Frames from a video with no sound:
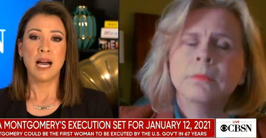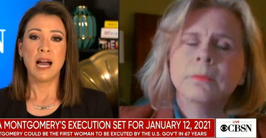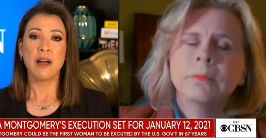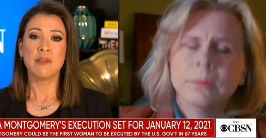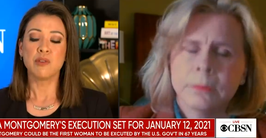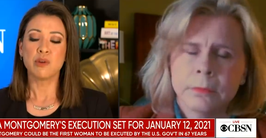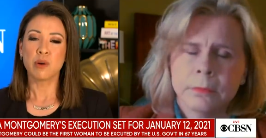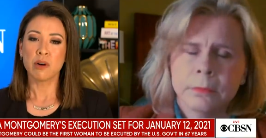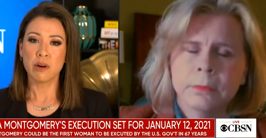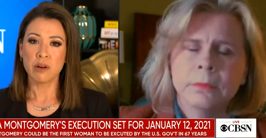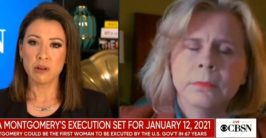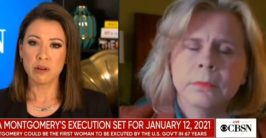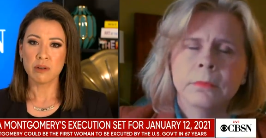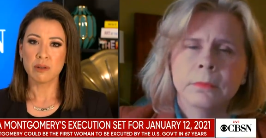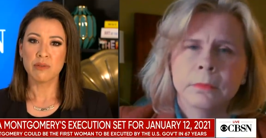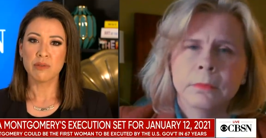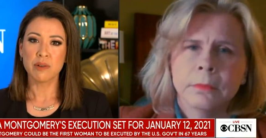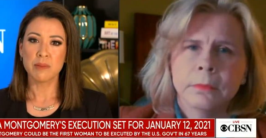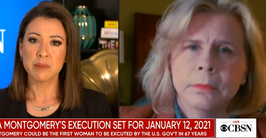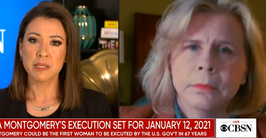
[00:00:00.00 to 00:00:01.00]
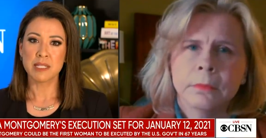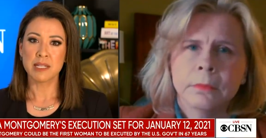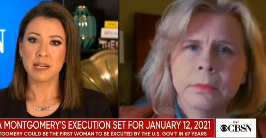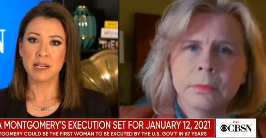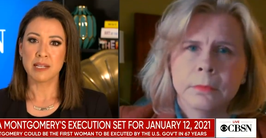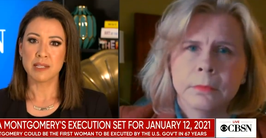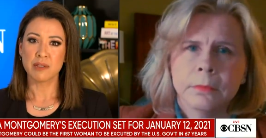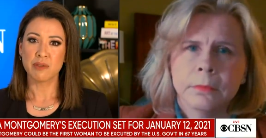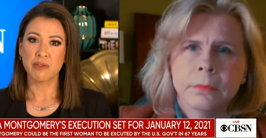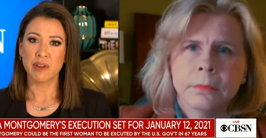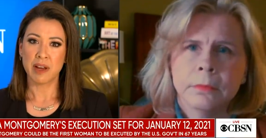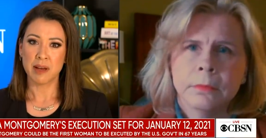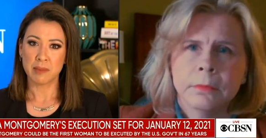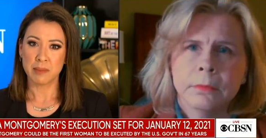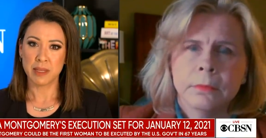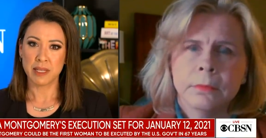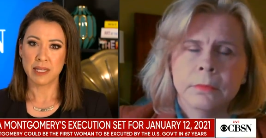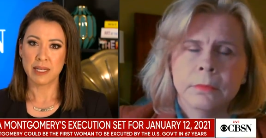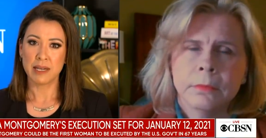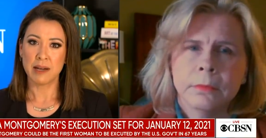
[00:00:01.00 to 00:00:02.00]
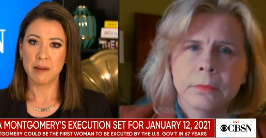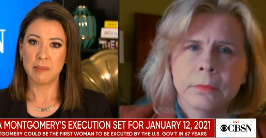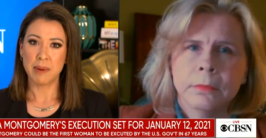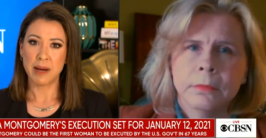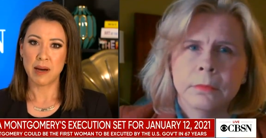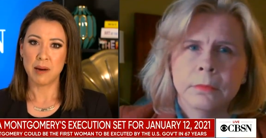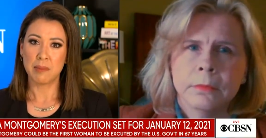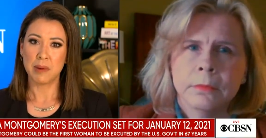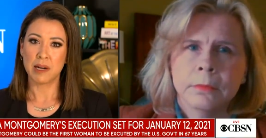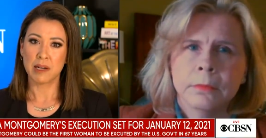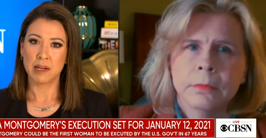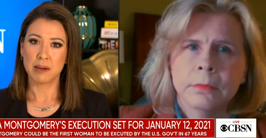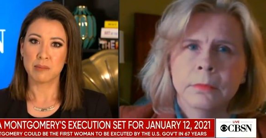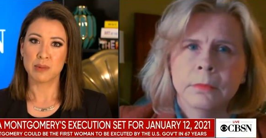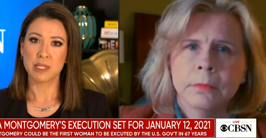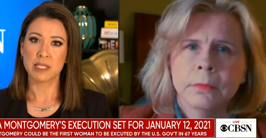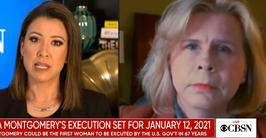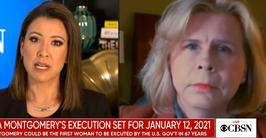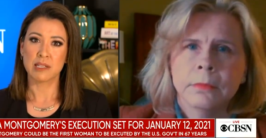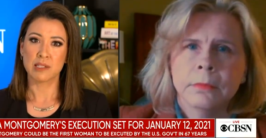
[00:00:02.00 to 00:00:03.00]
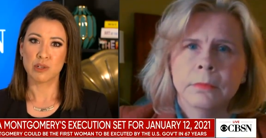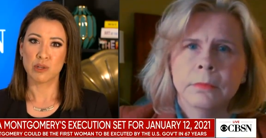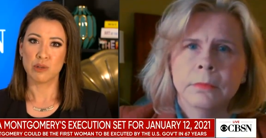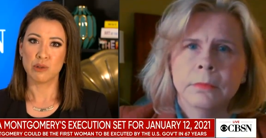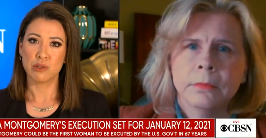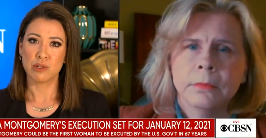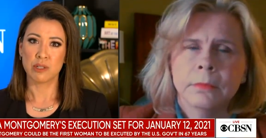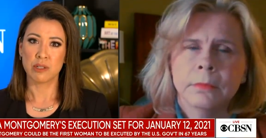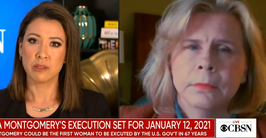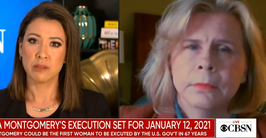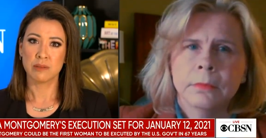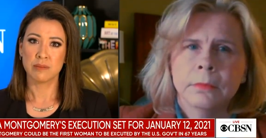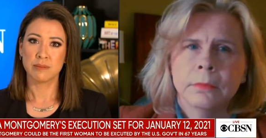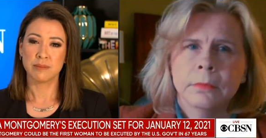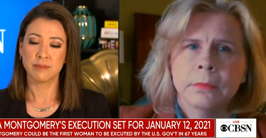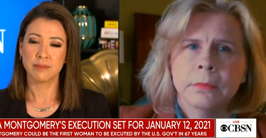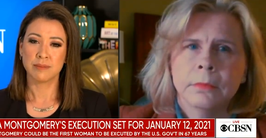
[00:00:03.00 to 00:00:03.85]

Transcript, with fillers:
Speaker 1: Have you heard from Stinnett's family about Montgomery's execution?